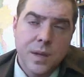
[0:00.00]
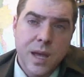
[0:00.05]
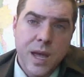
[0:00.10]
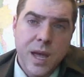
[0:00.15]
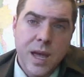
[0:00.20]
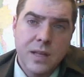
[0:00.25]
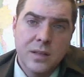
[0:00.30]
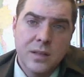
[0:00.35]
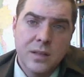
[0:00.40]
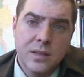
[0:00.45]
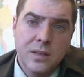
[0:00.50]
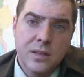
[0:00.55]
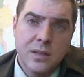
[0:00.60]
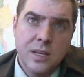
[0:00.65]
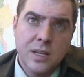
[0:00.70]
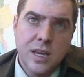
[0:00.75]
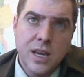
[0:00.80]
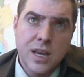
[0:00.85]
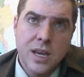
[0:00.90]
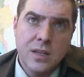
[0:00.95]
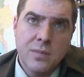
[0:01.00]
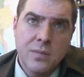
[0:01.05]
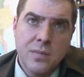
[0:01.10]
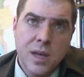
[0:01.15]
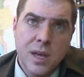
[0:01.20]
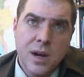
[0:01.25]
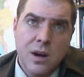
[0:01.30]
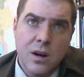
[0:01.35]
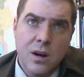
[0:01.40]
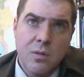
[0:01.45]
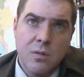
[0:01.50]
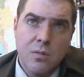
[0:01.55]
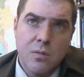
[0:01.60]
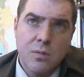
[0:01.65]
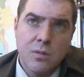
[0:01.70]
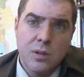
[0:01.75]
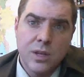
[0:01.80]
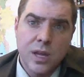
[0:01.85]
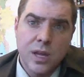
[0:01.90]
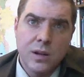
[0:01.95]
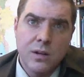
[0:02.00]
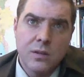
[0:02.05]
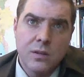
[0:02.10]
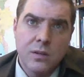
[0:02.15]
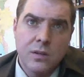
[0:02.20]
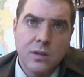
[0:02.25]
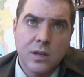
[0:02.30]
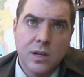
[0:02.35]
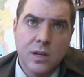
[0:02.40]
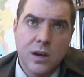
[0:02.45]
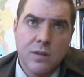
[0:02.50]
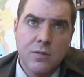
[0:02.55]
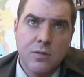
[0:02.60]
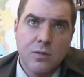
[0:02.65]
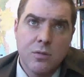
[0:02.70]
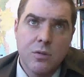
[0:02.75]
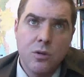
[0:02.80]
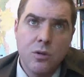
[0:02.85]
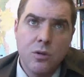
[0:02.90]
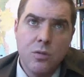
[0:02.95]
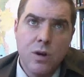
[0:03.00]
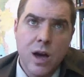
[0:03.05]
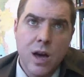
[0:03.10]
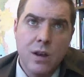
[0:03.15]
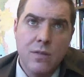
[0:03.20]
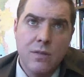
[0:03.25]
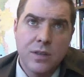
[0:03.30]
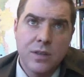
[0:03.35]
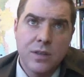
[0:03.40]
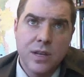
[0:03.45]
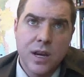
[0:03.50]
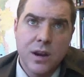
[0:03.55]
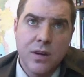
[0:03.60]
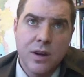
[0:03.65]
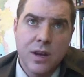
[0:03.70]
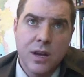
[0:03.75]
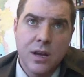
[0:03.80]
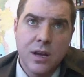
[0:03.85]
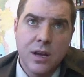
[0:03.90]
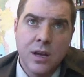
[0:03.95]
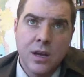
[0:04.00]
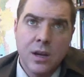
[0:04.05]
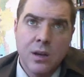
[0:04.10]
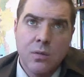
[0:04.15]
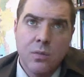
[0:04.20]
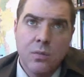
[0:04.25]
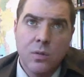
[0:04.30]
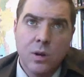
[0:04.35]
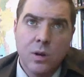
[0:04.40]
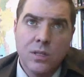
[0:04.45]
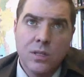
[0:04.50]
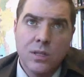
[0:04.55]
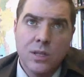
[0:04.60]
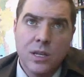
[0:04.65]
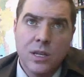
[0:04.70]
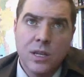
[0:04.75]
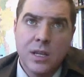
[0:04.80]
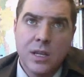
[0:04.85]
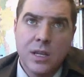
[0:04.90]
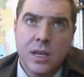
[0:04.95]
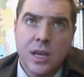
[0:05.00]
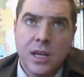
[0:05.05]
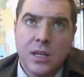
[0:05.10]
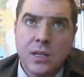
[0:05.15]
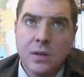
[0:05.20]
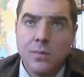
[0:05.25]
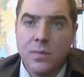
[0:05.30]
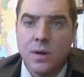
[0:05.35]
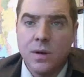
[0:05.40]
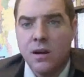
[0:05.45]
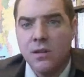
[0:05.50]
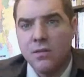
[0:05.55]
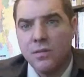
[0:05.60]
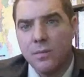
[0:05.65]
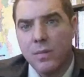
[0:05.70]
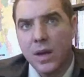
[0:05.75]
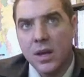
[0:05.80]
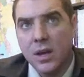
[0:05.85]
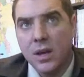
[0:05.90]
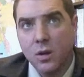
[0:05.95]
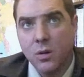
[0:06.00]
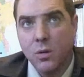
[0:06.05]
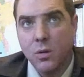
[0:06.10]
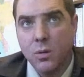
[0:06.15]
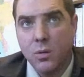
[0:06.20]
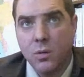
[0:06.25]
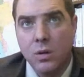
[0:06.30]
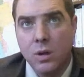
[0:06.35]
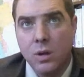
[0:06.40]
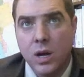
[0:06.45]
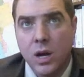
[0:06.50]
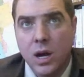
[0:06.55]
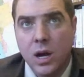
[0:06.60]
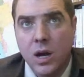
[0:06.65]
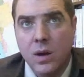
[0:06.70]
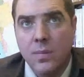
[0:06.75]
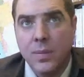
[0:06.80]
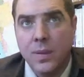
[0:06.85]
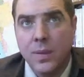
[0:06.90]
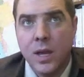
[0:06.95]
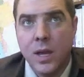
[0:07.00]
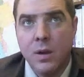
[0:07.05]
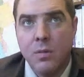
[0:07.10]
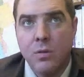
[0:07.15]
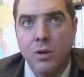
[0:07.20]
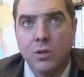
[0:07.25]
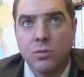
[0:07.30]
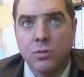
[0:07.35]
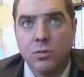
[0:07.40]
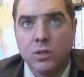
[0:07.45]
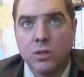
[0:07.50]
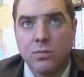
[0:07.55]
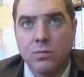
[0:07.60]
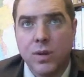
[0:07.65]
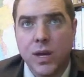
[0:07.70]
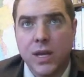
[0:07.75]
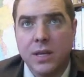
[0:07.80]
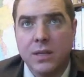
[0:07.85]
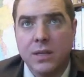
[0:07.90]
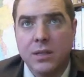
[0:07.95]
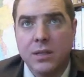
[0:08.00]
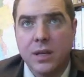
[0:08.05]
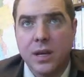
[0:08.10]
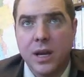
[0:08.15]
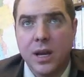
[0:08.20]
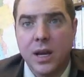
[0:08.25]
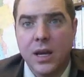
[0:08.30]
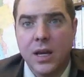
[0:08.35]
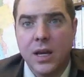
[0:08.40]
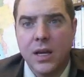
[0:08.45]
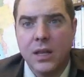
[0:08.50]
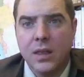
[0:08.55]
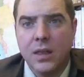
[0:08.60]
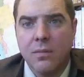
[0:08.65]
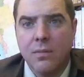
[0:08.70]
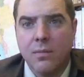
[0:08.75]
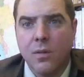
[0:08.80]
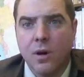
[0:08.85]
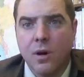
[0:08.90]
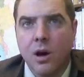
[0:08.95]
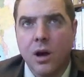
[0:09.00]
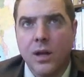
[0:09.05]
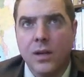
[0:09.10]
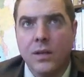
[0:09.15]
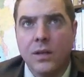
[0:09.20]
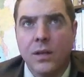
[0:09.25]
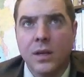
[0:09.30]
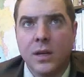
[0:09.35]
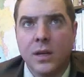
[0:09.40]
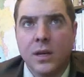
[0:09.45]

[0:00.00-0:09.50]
and the kingdom that kind of grew out of this area was the kingdom of Pegu, which was based in the Mon